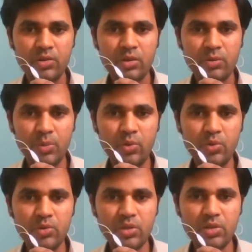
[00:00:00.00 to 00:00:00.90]

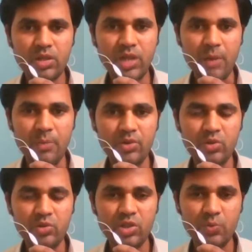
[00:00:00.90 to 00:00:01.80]
because the gametes
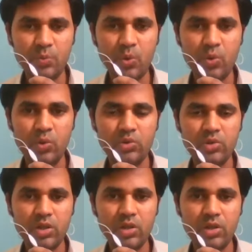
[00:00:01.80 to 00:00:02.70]
or the spores
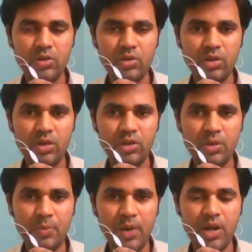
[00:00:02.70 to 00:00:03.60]
in the
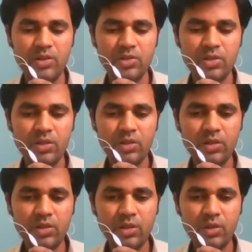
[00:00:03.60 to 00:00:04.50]
plants,
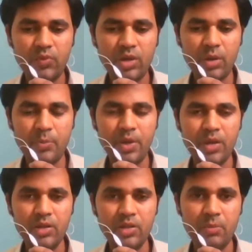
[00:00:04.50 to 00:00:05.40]
if we
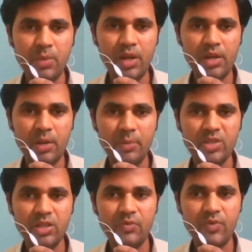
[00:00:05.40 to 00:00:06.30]
compare the male gametes
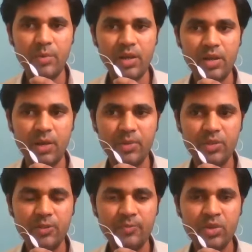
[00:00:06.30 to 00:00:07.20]
and the female
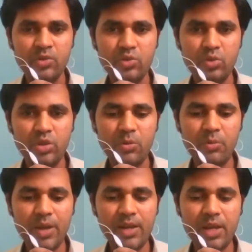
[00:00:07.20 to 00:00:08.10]
gametes, so the
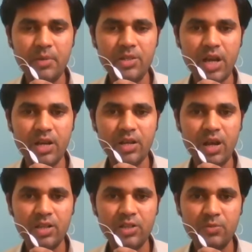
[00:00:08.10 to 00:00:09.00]
male gametes
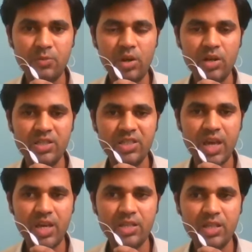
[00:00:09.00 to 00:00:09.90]
are smaller in
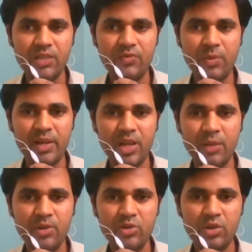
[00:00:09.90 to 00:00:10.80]
size, and the female
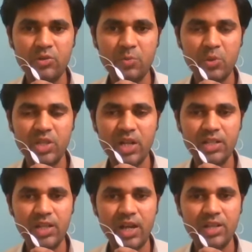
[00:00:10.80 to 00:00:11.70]
gametes or spores are
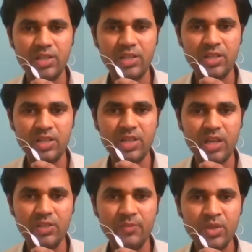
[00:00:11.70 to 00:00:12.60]
the larger in the
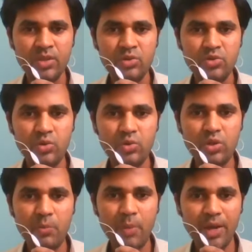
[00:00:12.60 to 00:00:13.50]
size. So
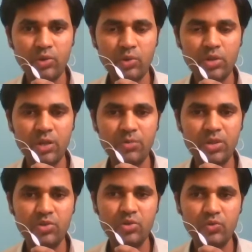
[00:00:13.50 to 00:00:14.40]
the micro term
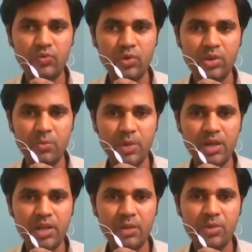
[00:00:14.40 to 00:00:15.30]
is used for the male
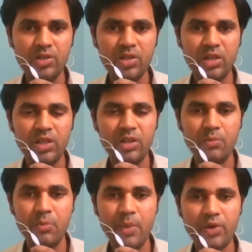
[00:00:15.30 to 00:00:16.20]
gametes, and the
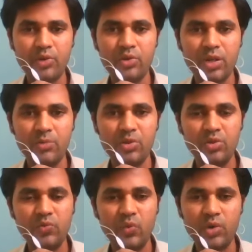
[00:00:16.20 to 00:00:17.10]
macro term is
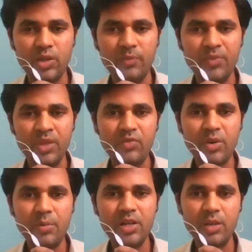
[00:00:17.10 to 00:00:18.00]
used for the
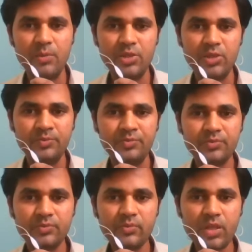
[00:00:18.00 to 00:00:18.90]
female gametes.
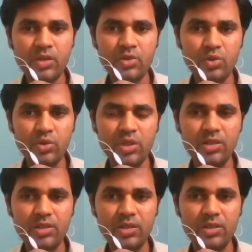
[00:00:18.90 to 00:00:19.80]
So
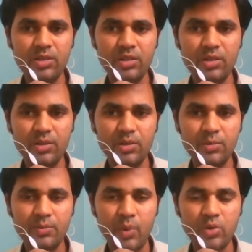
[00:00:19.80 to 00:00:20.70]
the
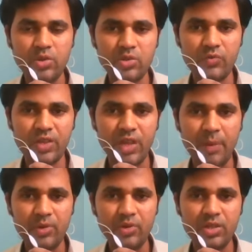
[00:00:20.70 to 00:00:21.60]
process of the
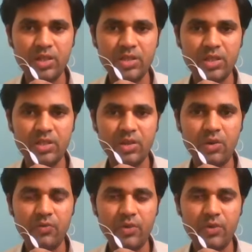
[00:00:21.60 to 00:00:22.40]
gametogenesis of